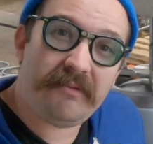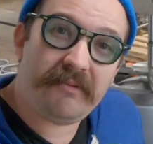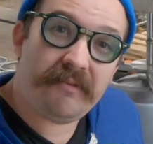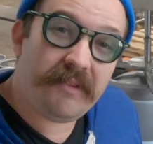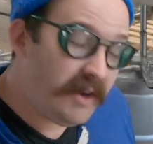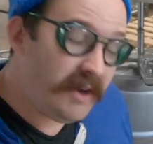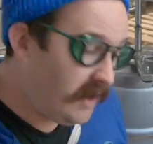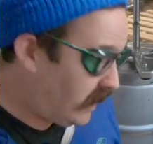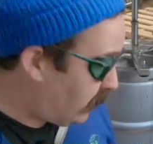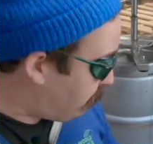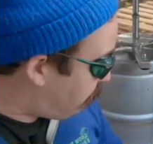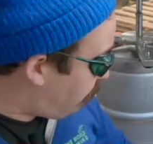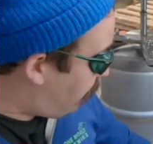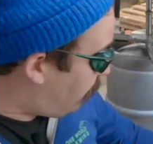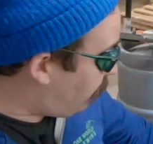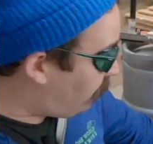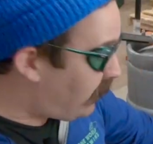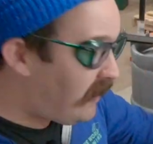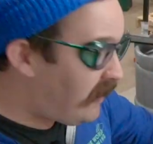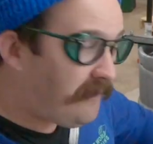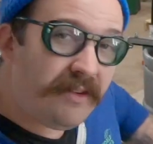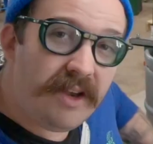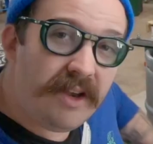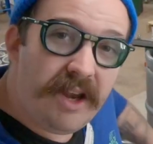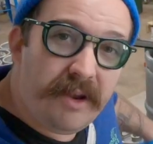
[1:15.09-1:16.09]
Any beer
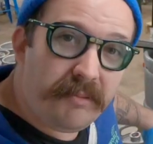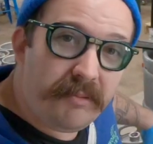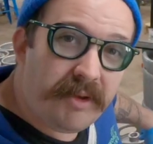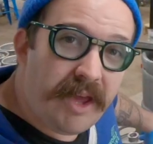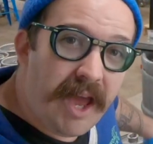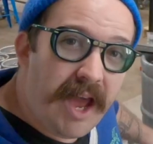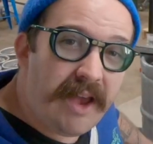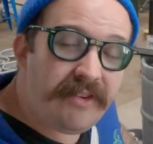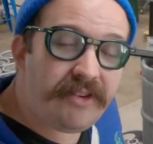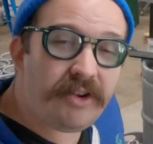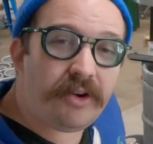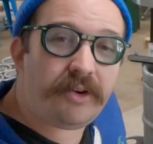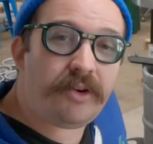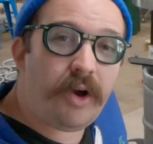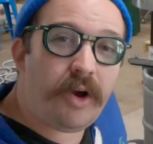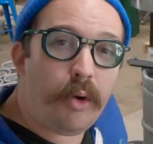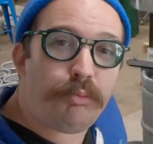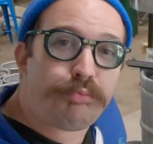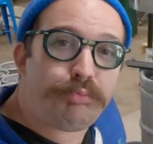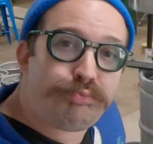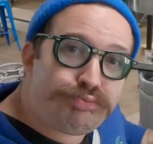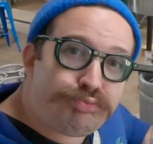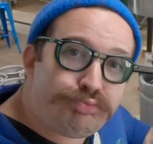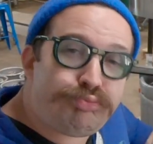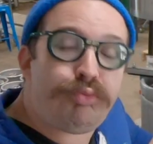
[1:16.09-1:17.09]
left in them cans, it's gonna
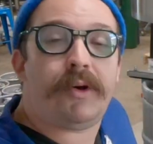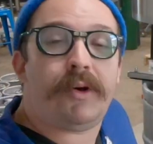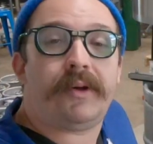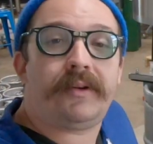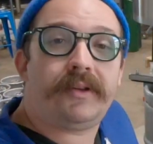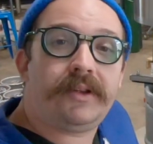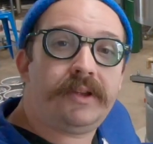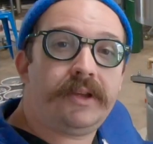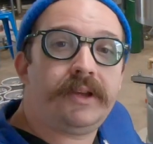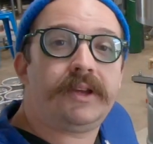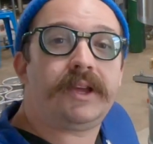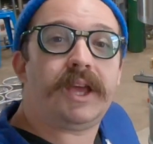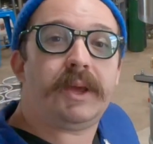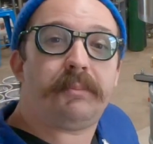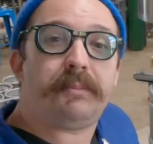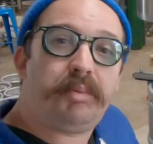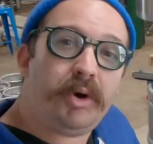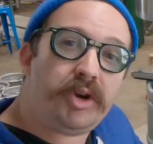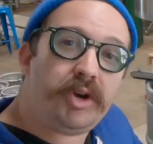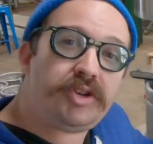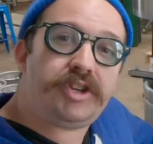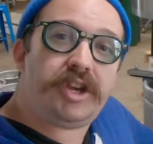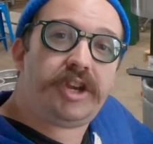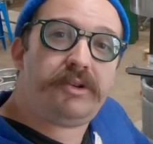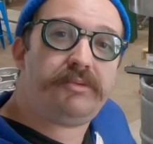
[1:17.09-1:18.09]
go, you
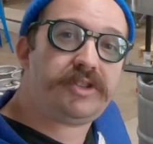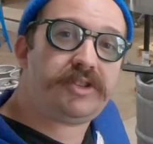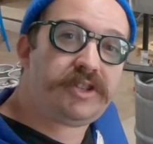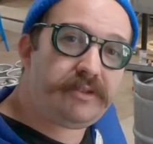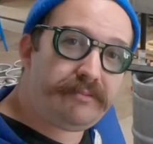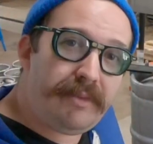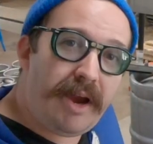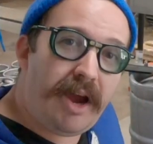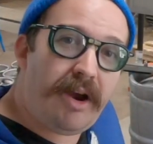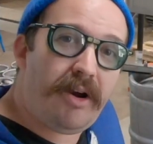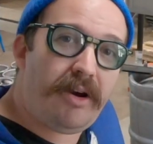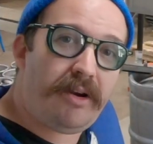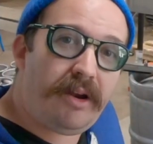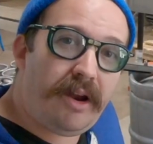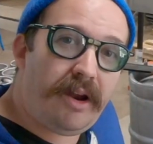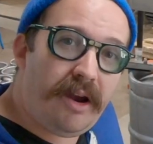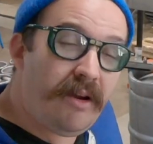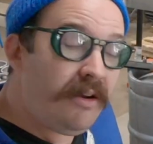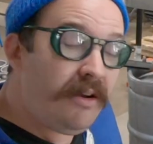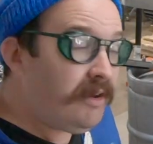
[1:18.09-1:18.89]
pushed in with some air in there,